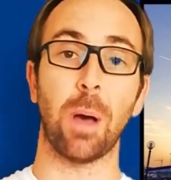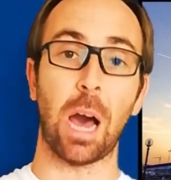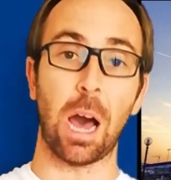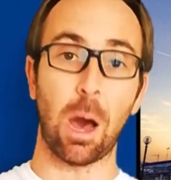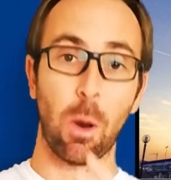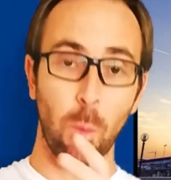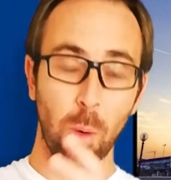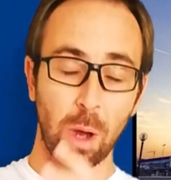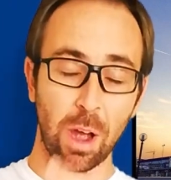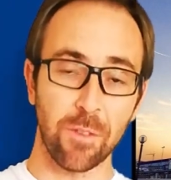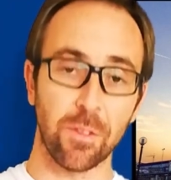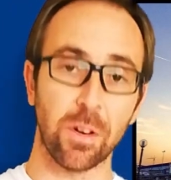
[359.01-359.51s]

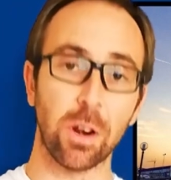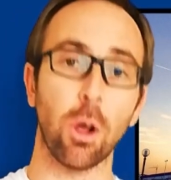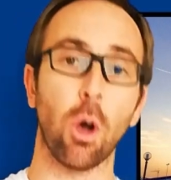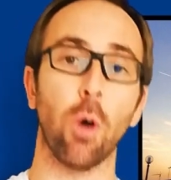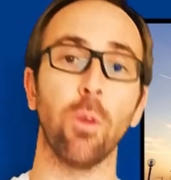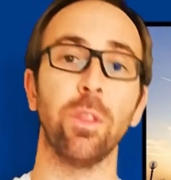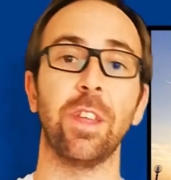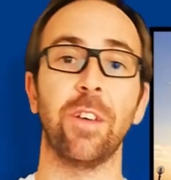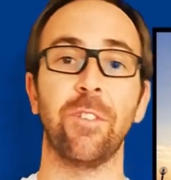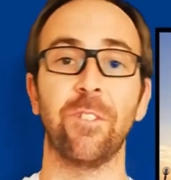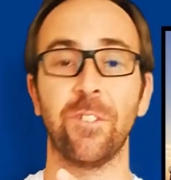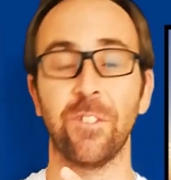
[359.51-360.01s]
However,
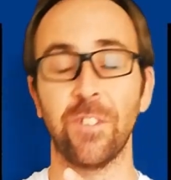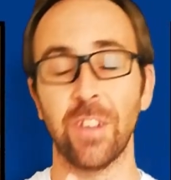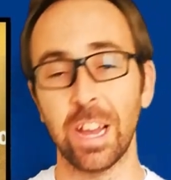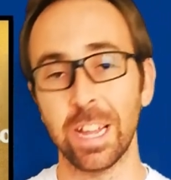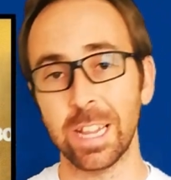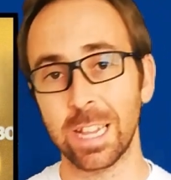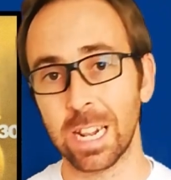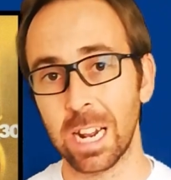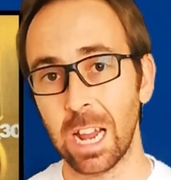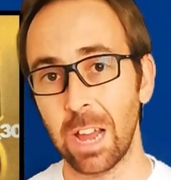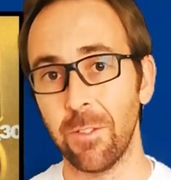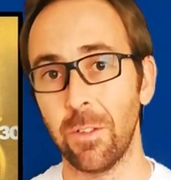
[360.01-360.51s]
on the
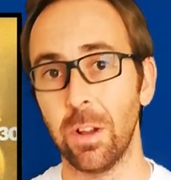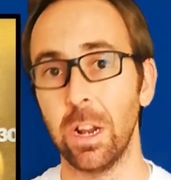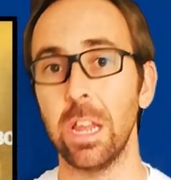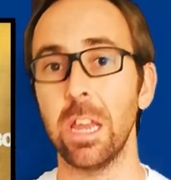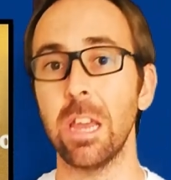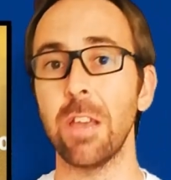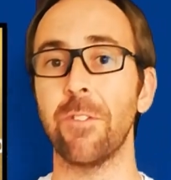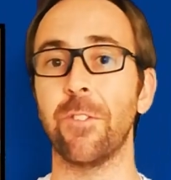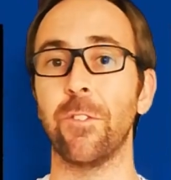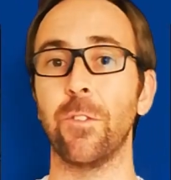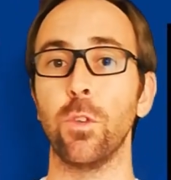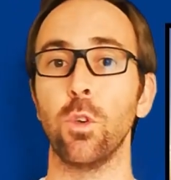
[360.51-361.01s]
flight level,
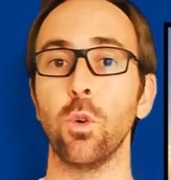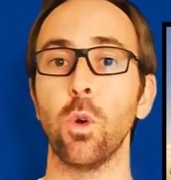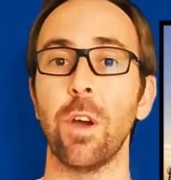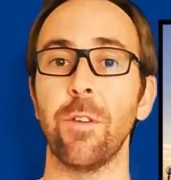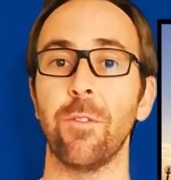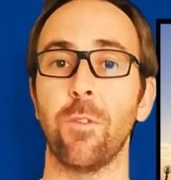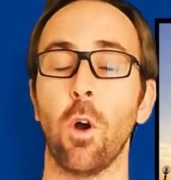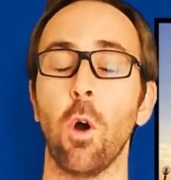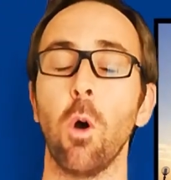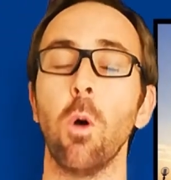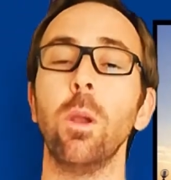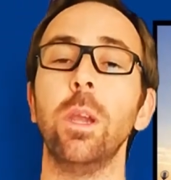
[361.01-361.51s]
if you
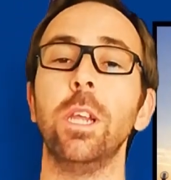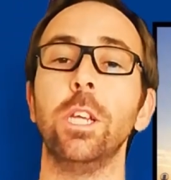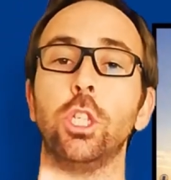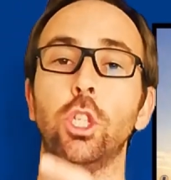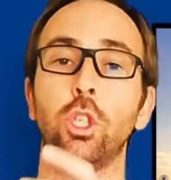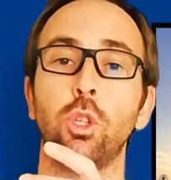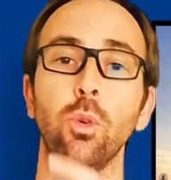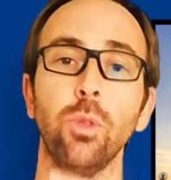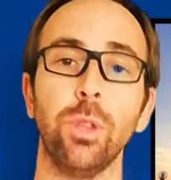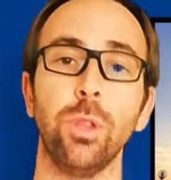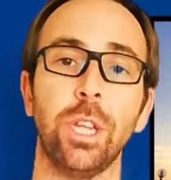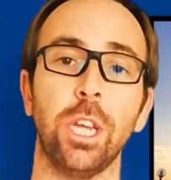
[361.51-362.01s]
have only
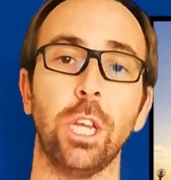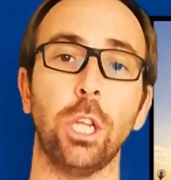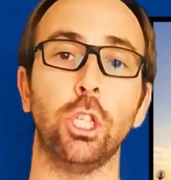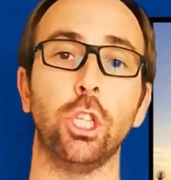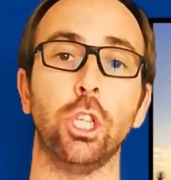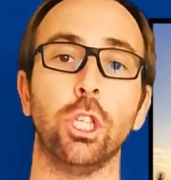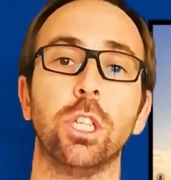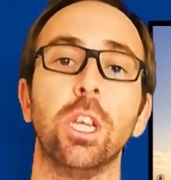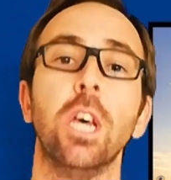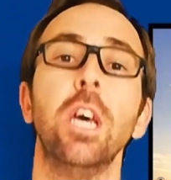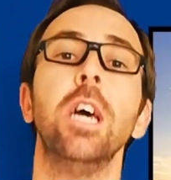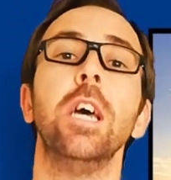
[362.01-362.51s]
2
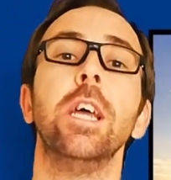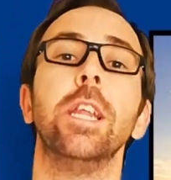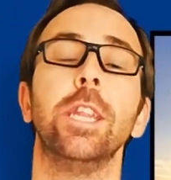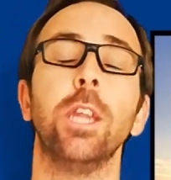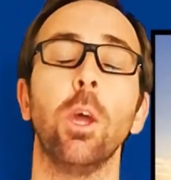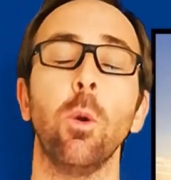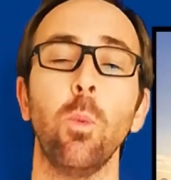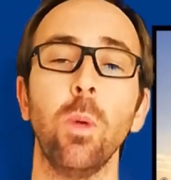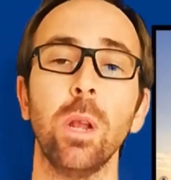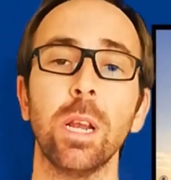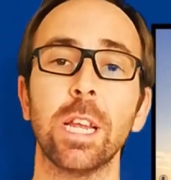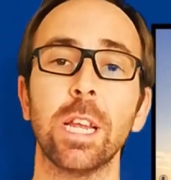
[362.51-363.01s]
digits, they will